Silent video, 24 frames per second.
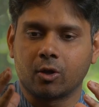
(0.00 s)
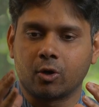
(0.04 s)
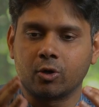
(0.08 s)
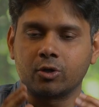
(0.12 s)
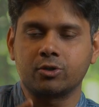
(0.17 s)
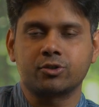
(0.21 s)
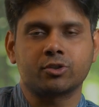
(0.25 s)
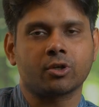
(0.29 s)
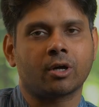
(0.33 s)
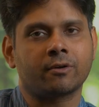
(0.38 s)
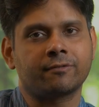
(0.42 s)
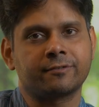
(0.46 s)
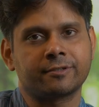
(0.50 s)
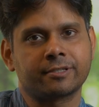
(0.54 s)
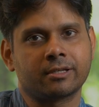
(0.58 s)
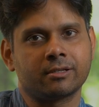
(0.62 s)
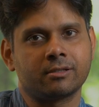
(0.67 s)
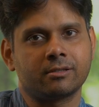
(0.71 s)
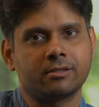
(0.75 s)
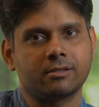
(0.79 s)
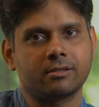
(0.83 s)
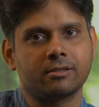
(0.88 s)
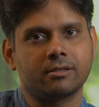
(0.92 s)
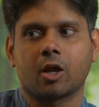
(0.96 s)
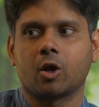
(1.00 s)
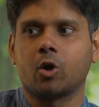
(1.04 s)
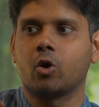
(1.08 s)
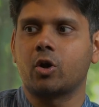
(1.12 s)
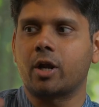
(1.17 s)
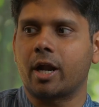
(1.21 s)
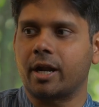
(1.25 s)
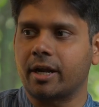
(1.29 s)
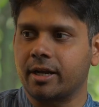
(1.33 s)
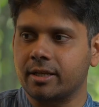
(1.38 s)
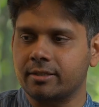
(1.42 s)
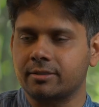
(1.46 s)
good soft skills,
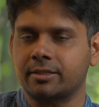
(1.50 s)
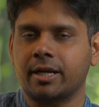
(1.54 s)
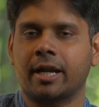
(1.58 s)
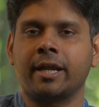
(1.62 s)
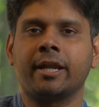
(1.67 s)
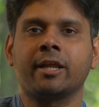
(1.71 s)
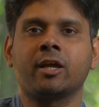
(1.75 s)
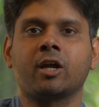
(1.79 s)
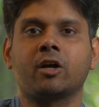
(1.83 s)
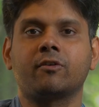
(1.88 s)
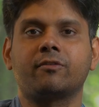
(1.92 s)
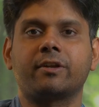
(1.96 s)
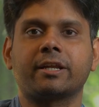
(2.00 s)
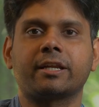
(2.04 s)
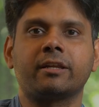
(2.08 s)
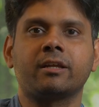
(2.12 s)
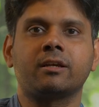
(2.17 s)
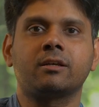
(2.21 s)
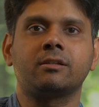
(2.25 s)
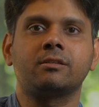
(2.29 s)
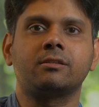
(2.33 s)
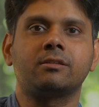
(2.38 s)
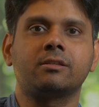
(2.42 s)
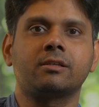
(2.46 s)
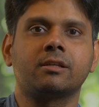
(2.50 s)
good understanding of technical